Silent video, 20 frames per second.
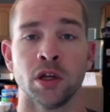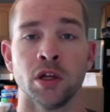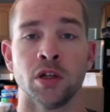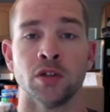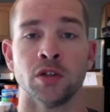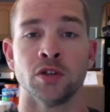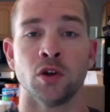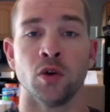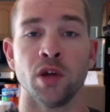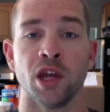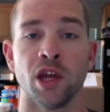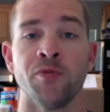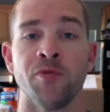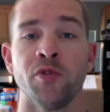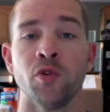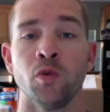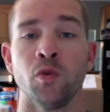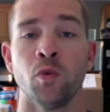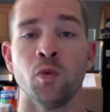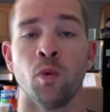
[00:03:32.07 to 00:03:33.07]
So if
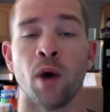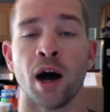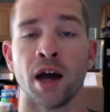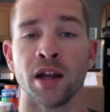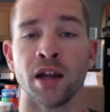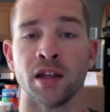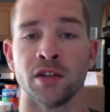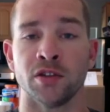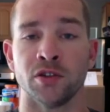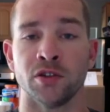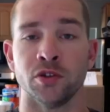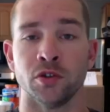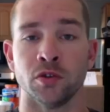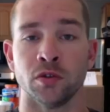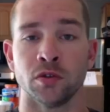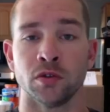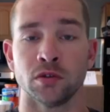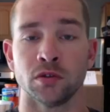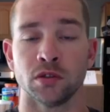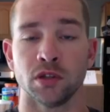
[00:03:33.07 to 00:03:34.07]
you wanted to,
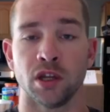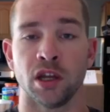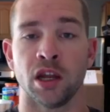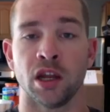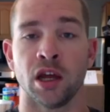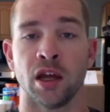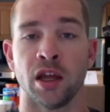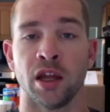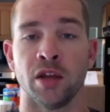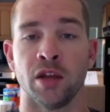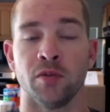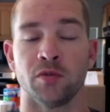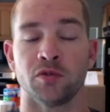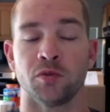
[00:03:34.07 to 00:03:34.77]
and